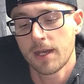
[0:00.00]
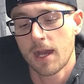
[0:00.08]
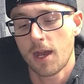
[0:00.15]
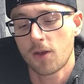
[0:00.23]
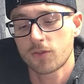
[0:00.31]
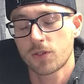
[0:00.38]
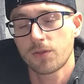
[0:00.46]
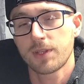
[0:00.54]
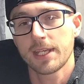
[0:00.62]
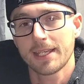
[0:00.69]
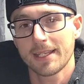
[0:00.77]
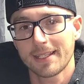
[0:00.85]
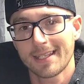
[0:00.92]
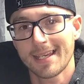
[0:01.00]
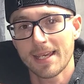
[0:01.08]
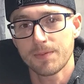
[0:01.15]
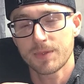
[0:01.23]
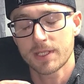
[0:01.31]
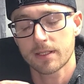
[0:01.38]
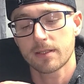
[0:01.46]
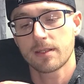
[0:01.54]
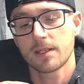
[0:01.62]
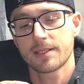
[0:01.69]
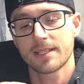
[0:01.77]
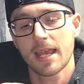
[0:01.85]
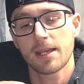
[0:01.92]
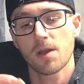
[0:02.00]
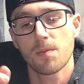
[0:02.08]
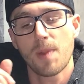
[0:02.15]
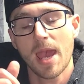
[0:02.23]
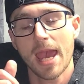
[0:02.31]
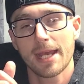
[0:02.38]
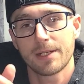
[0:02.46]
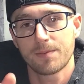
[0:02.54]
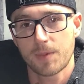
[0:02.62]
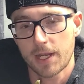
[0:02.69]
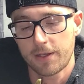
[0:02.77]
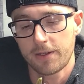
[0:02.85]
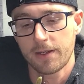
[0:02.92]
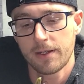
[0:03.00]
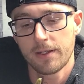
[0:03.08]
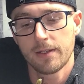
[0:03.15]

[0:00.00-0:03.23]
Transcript: I also think it keeps the Senko pegged better.